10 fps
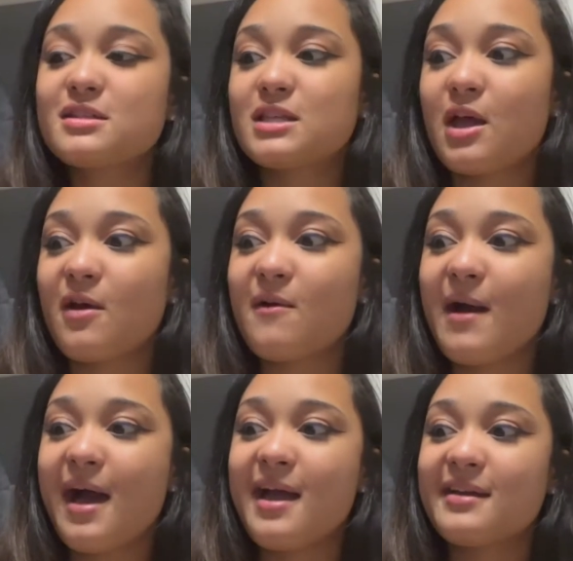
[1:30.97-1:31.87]
So
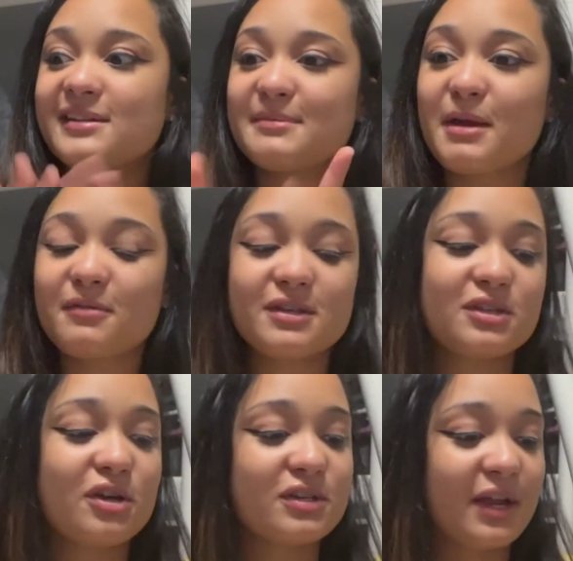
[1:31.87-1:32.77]
I did my
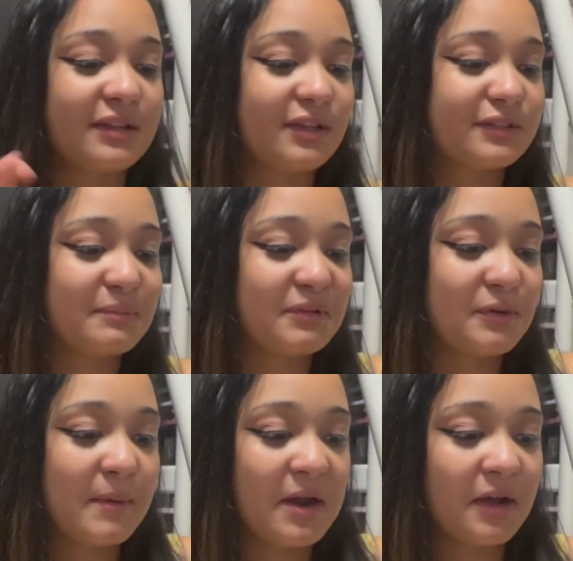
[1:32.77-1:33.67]
research. I looked up
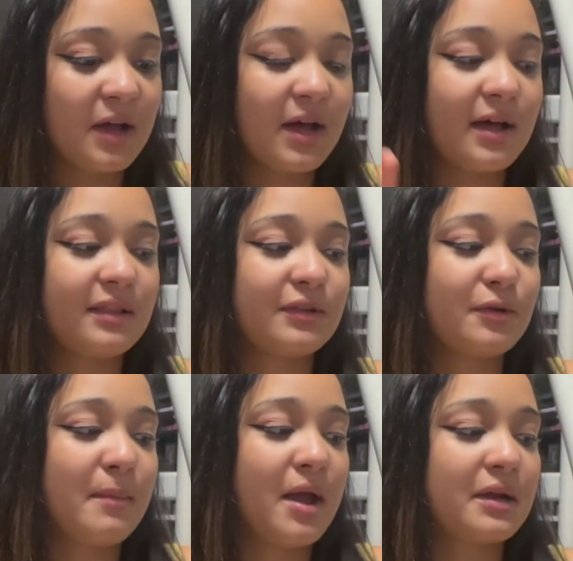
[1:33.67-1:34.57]
Little Monica.
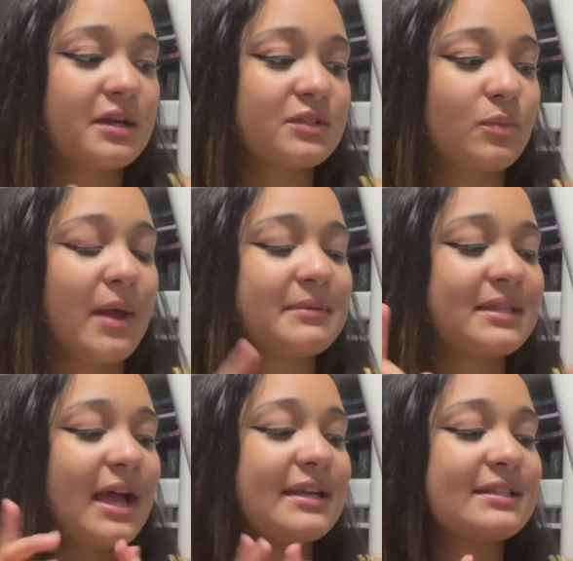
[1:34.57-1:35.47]
Little Monica's
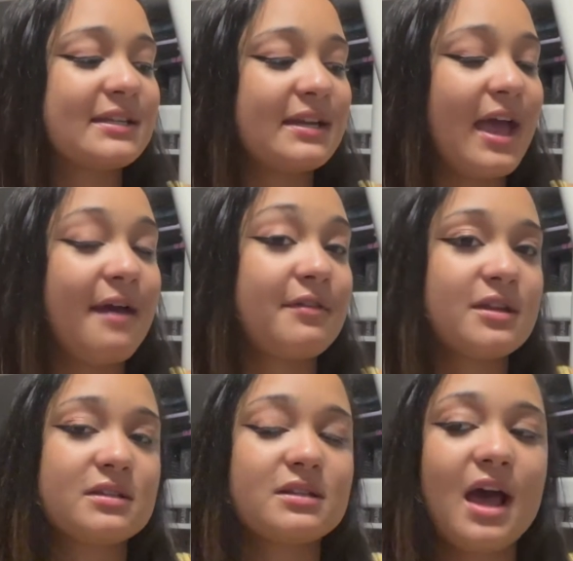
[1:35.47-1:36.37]
website didn't have it
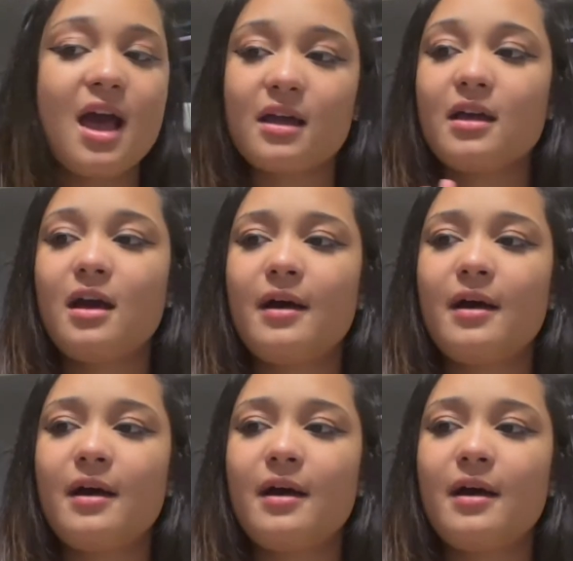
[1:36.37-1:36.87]
in stock.